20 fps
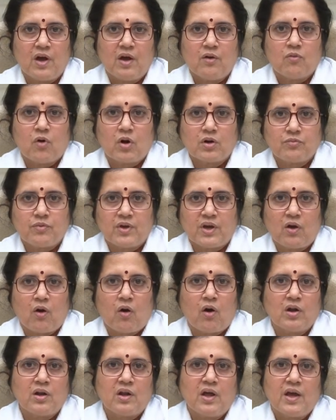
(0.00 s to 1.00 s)
what we
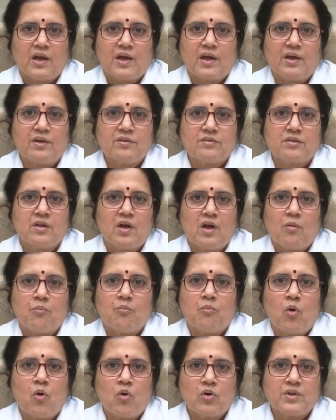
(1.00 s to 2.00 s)
call, is
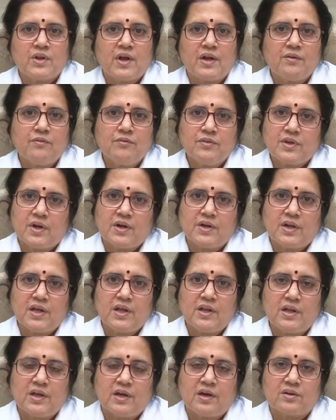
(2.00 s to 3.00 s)
more than
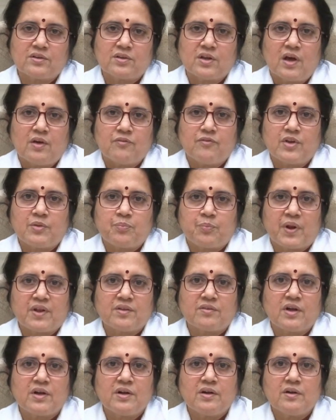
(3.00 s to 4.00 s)
13 years with
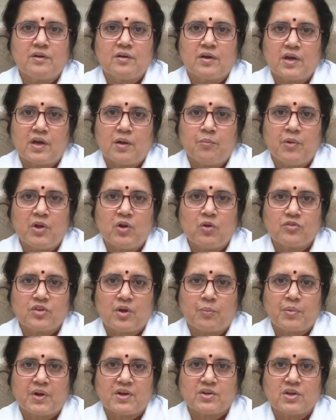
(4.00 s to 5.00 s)
present
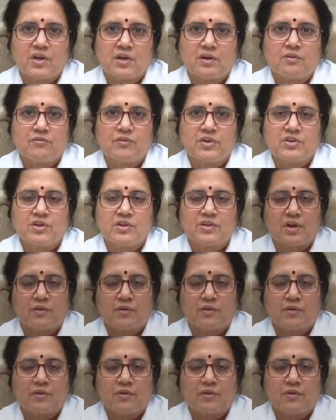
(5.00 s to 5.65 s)
immunosuppression which is